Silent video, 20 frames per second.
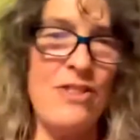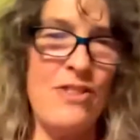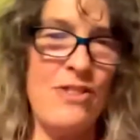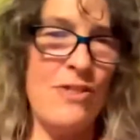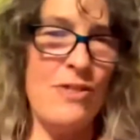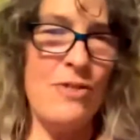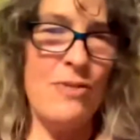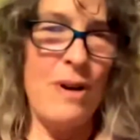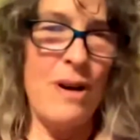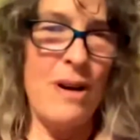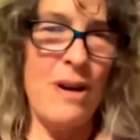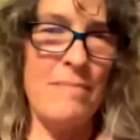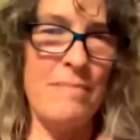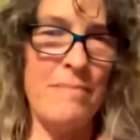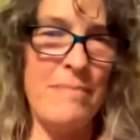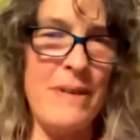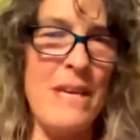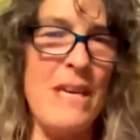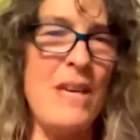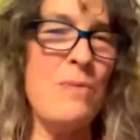to um,
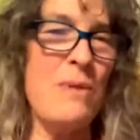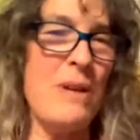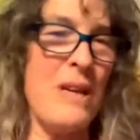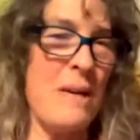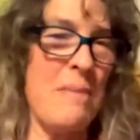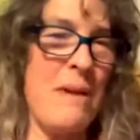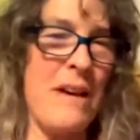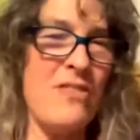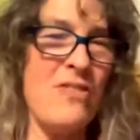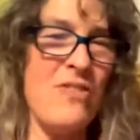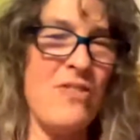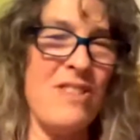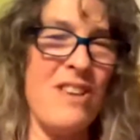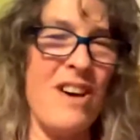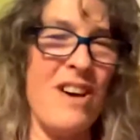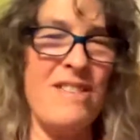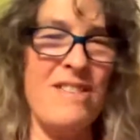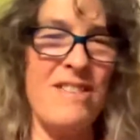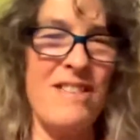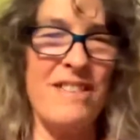eat when I'm
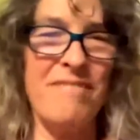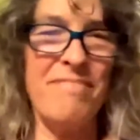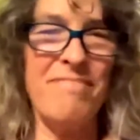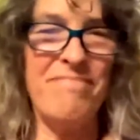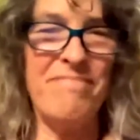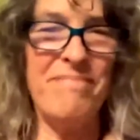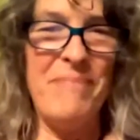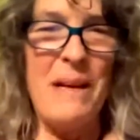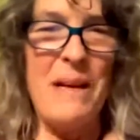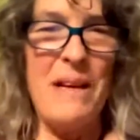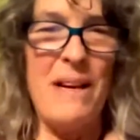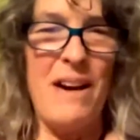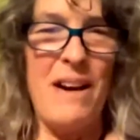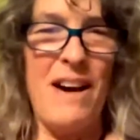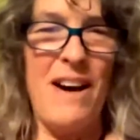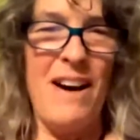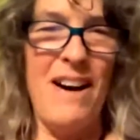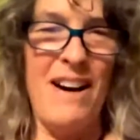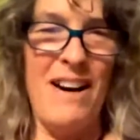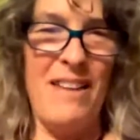exercising
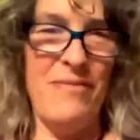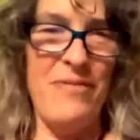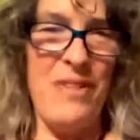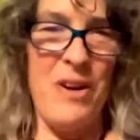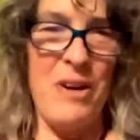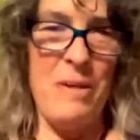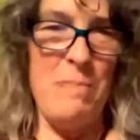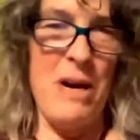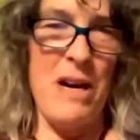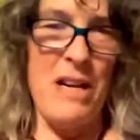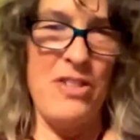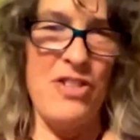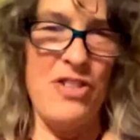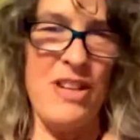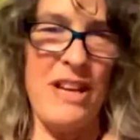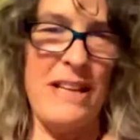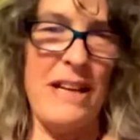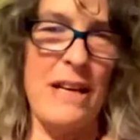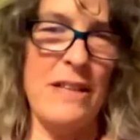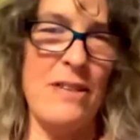um, very much.
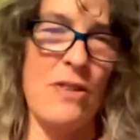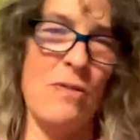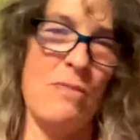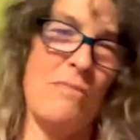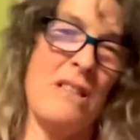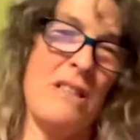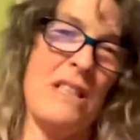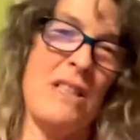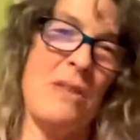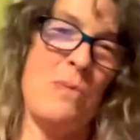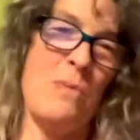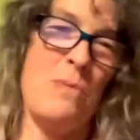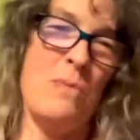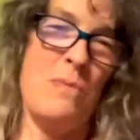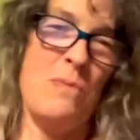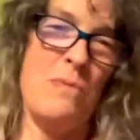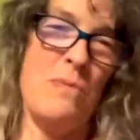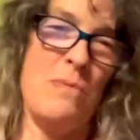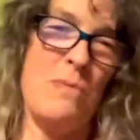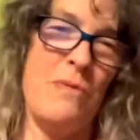Like I don't really
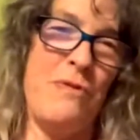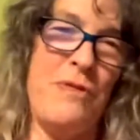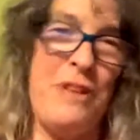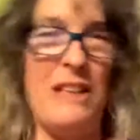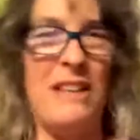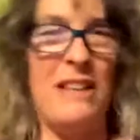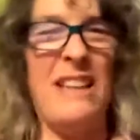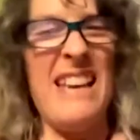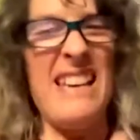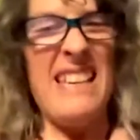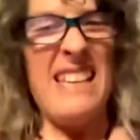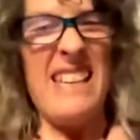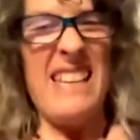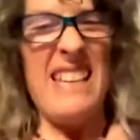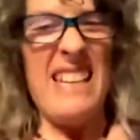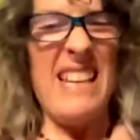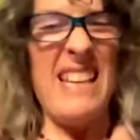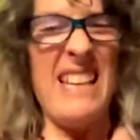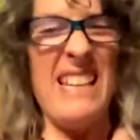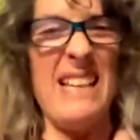feel like
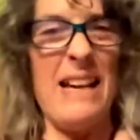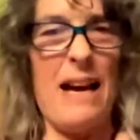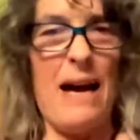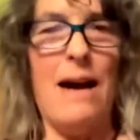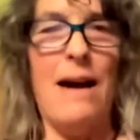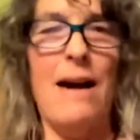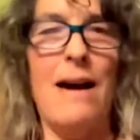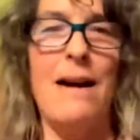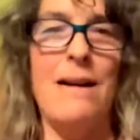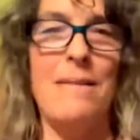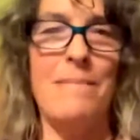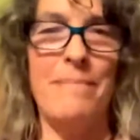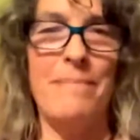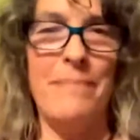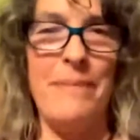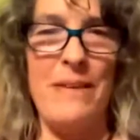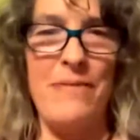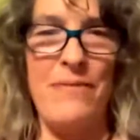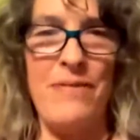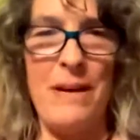eating um, mm-hmm.
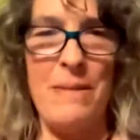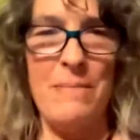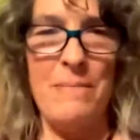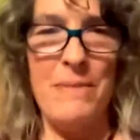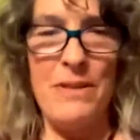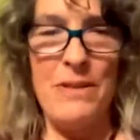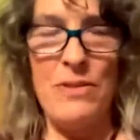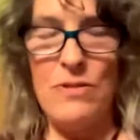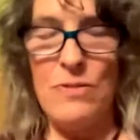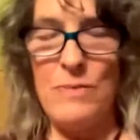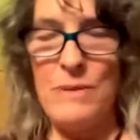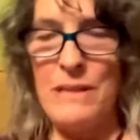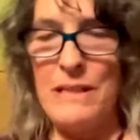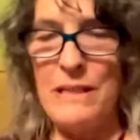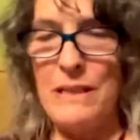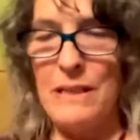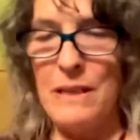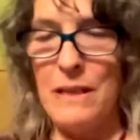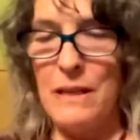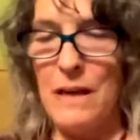if I'm doing
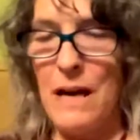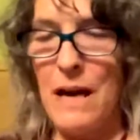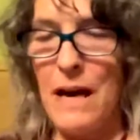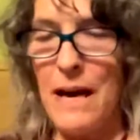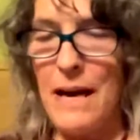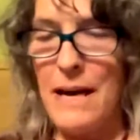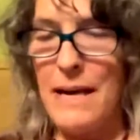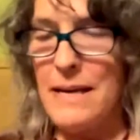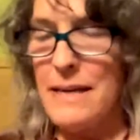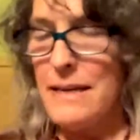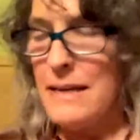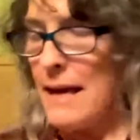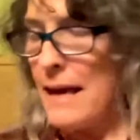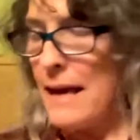a hike